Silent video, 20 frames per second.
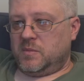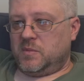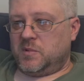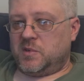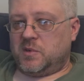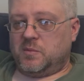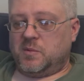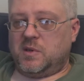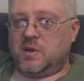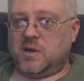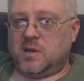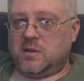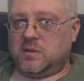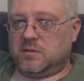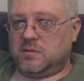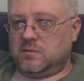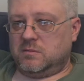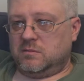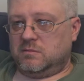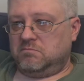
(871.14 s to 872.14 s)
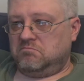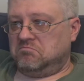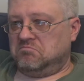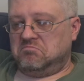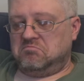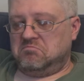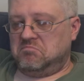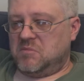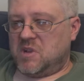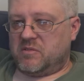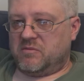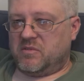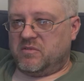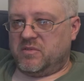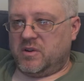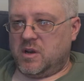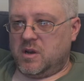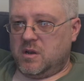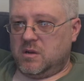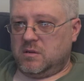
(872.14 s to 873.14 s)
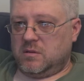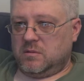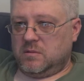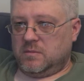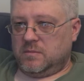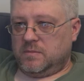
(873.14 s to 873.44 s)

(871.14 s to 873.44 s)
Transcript: Something I'll never forget.